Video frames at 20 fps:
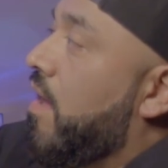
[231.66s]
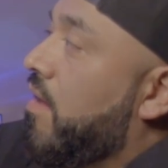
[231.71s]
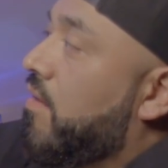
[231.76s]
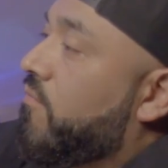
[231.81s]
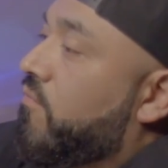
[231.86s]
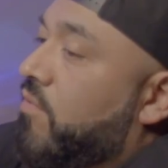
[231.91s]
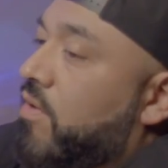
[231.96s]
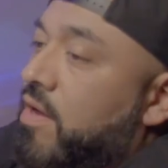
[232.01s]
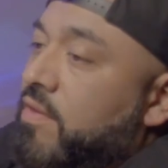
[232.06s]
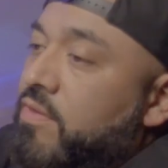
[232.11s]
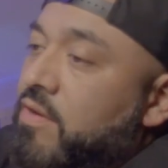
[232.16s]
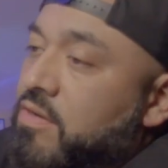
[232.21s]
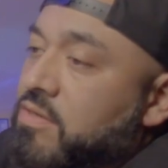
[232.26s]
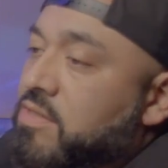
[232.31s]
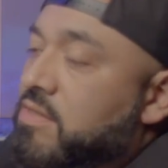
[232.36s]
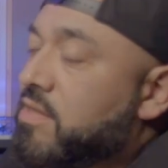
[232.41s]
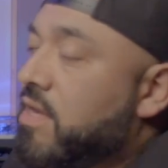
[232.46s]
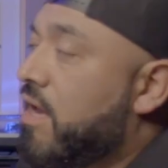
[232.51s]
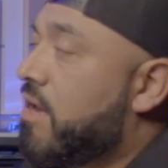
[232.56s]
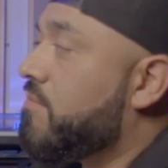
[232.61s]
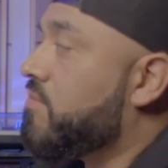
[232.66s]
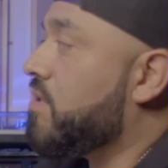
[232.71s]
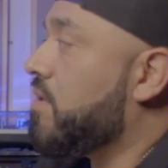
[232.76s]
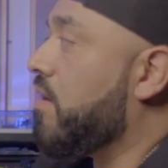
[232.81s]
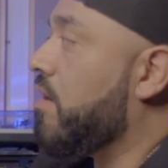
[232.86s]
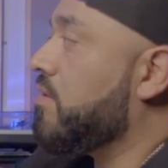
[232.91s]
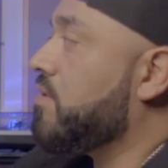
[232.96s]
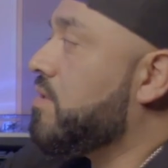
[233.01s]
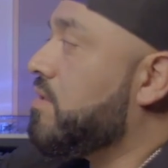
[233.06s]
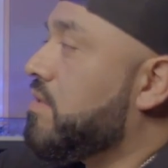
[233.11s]
I'll run their stems
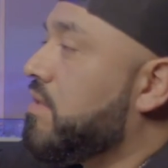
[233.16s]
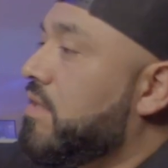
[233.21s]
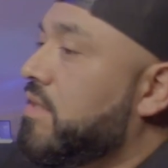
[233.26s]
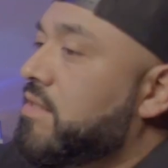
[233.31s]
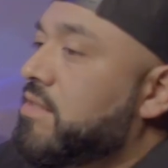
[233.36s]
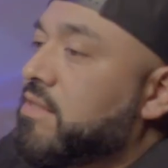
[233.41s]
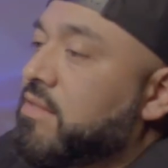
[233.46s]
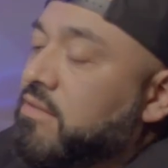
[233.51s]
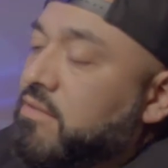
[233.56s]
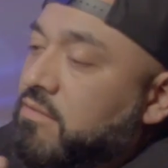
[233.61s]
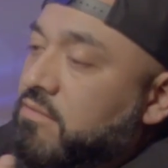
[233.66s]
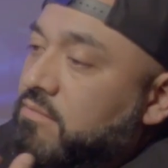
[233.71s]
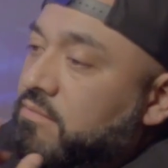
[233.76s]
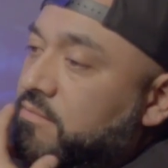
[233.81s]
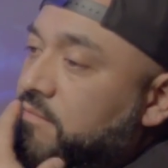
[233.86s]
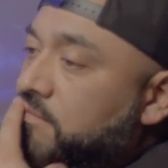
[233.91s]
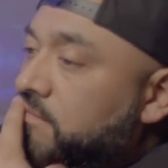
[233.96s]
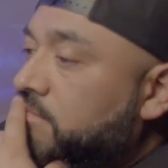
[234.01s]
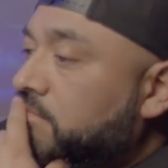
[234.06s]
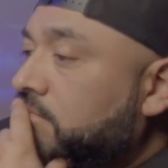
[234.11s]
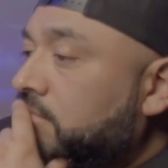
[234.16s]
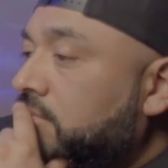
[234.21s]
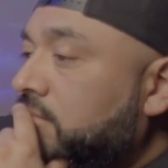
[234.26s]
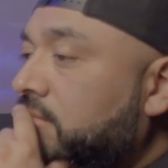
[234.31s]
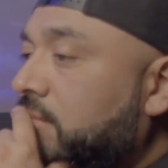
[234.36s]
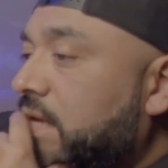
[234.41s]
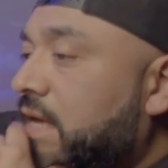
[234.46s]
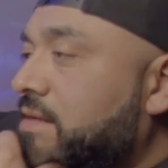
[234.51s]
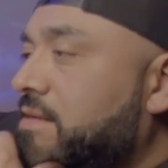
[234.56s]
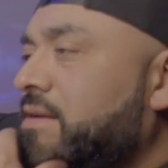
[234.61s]
and I'll just listen.
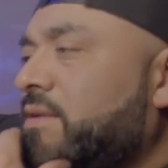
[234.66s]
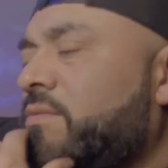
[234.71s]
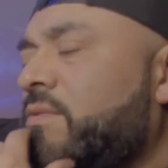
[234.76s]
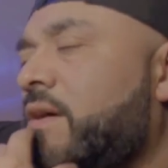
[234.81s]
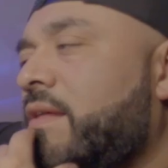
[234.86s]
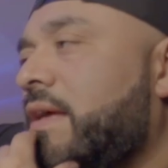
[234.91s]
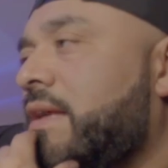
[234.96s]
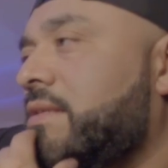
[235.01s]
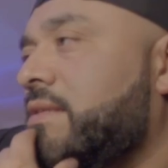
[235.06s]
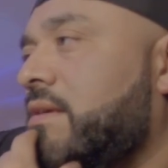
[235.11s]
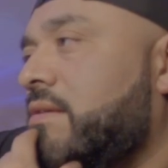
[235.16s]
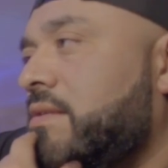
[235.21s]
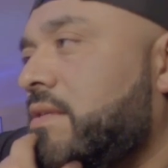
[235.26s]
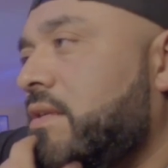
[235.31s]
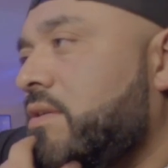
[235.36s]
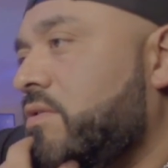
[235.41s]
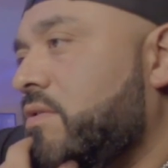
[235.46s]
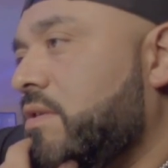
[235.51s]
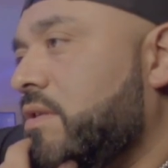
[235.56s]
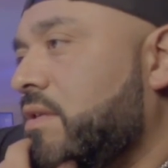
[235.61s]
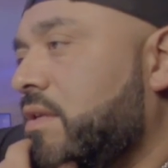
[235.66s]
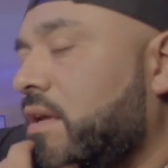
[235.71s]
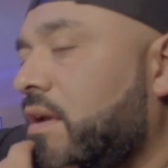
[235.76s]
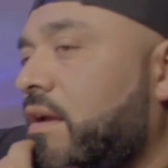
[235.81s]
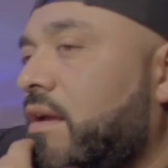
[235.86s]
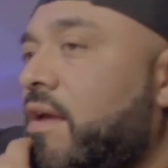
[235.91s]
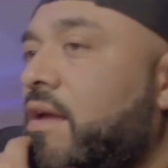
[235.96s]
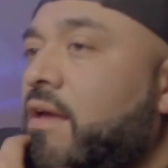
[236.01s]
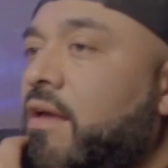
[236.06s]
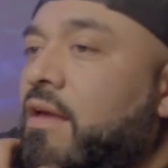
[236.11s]
I say, well, that sounds
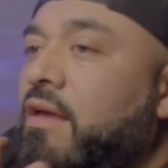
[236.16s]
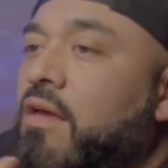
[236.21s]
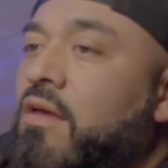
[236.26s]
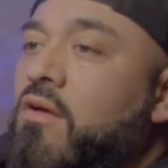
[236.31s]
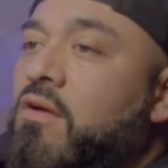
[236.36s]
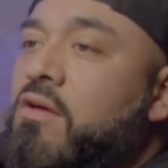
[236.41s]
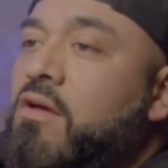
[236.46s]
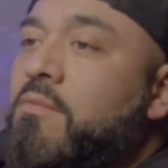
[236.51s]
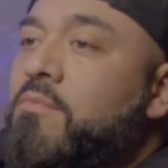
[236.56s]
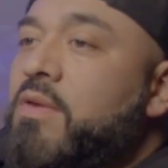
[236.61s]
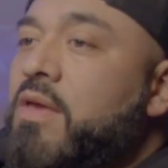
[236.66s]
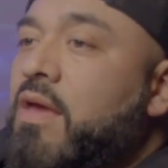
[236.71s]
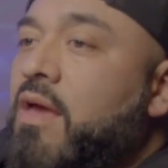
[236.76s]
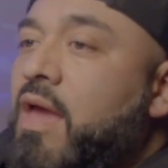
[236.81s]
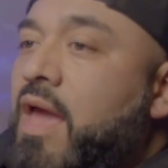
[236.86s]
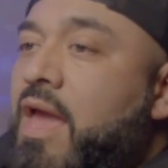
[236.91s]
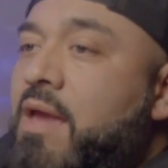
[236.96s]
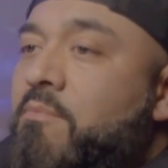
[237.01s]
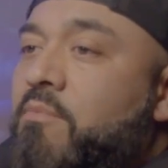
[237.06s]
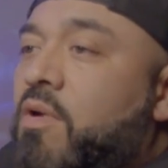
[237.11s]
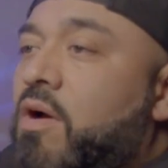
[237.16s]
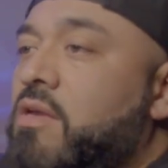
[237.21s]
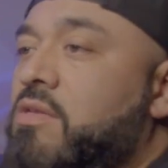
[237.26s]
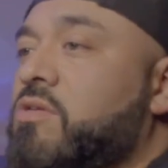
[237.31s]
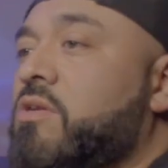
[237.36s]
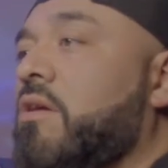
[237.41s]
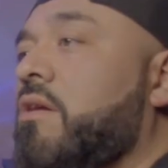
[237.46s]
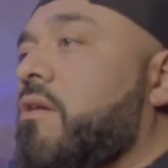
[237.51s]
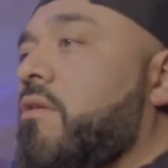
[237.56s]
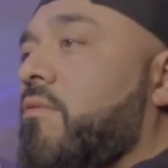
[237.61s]
interesting. It could be an 8-bar
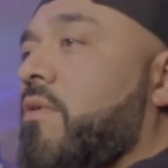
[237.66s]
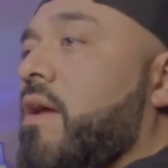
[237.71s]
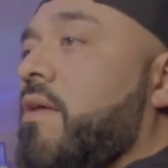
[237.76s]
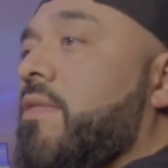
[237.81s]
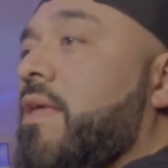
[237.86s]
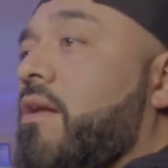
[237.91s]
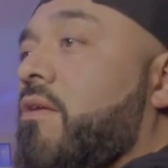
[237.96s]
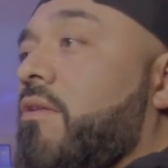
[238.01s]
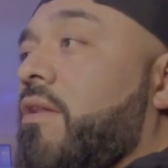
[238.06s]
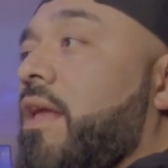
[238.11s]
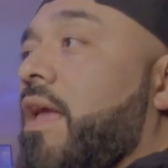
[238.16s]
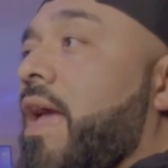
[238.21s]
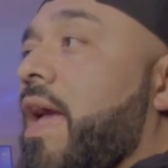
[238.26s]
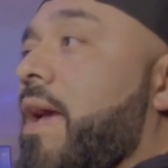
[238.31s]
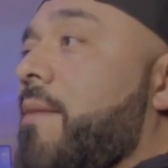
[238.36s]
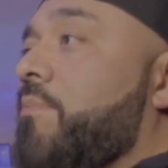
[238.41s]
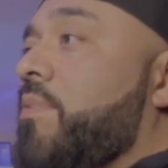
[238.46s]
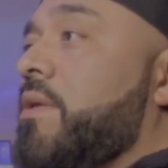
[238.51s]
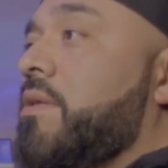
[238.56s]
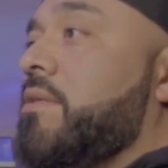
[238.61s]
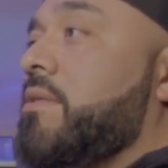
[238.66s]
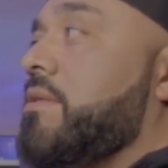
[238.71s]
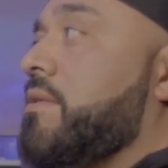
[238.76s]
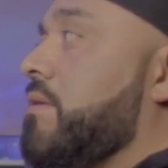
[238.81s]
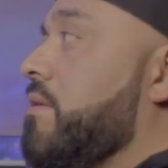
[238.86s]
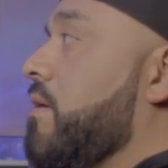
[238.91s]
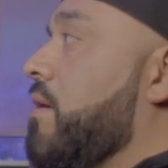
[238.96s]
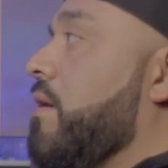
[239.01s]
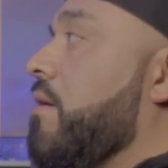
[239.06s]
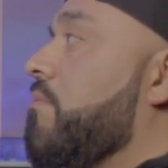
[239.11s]
turnaround that only
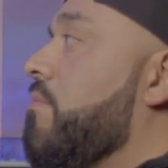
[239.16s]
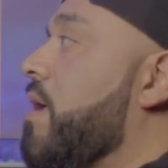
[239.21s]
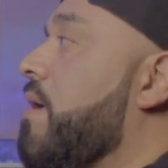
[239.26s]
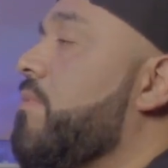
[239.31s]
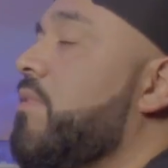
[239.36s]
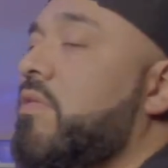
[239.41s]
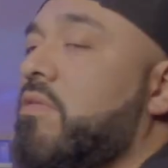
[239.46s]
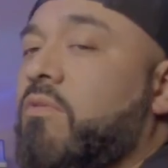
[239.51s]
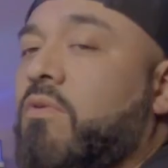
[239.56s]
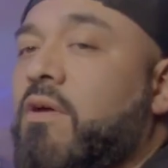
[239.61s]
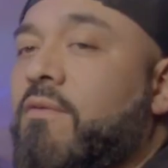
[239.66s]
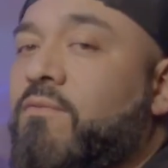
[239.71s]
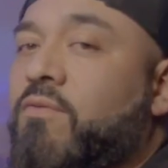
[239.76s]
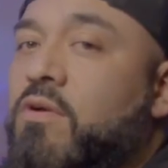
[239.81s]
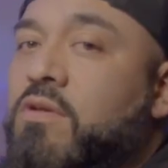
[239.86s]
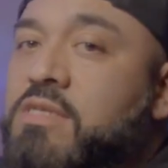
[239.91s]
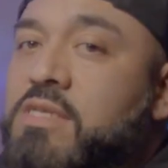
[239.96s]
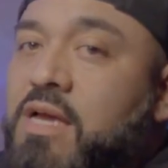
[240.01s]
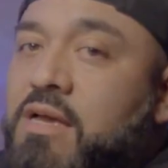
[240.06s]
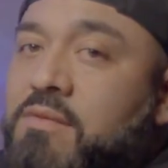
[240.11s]
happens maybe 3 or 4